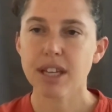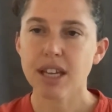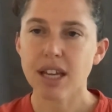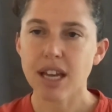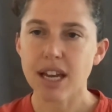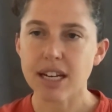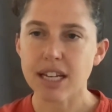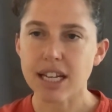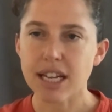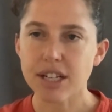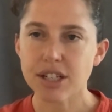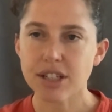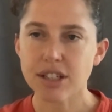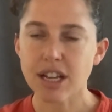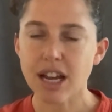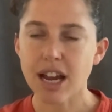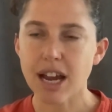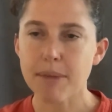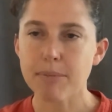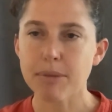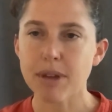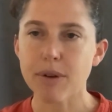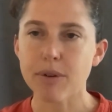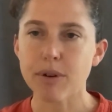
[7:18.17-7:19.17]
And each
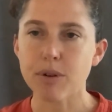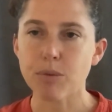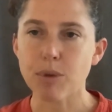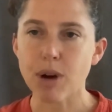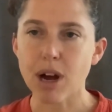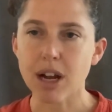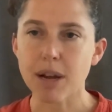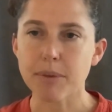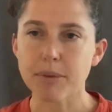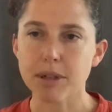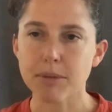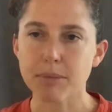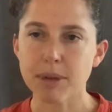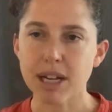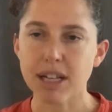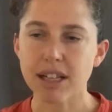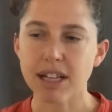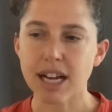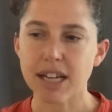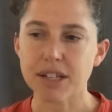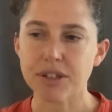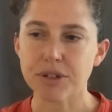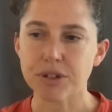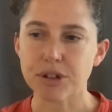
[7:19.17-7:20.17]
time they would walk up to my
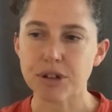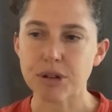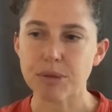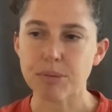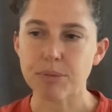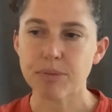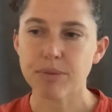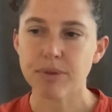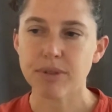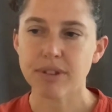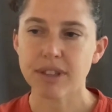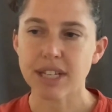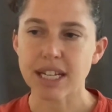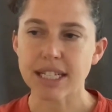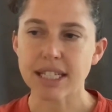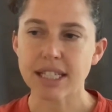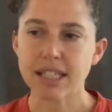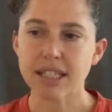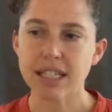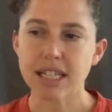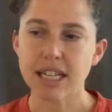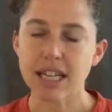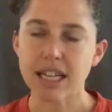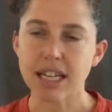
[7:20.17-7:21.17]
classroom, they'd
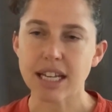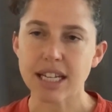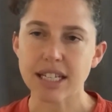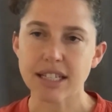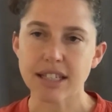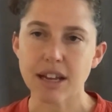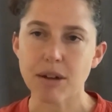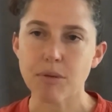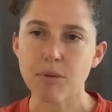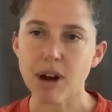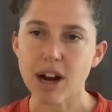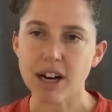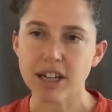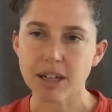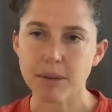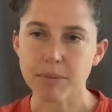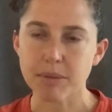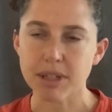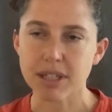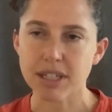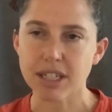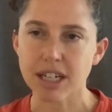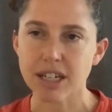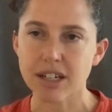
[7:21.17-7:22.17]
sing as they walked up the
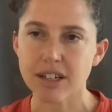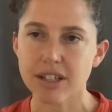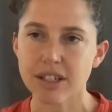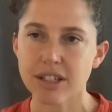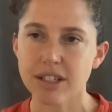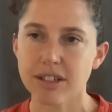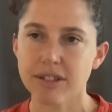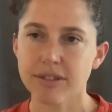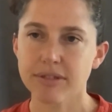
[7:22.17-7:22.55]
stairs.